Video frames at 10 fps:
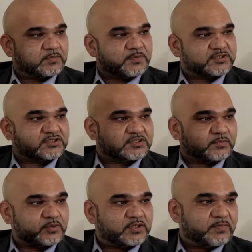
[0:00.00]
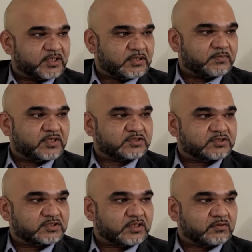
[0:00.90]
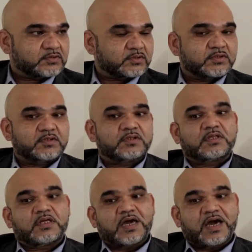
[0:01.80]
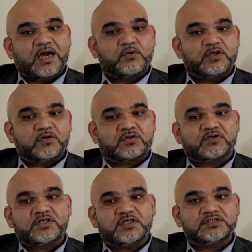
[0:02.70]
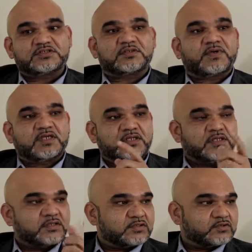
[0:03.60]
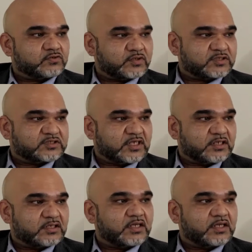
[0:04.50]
the purchaser, put the money in my trust account. I will not release the money to the seller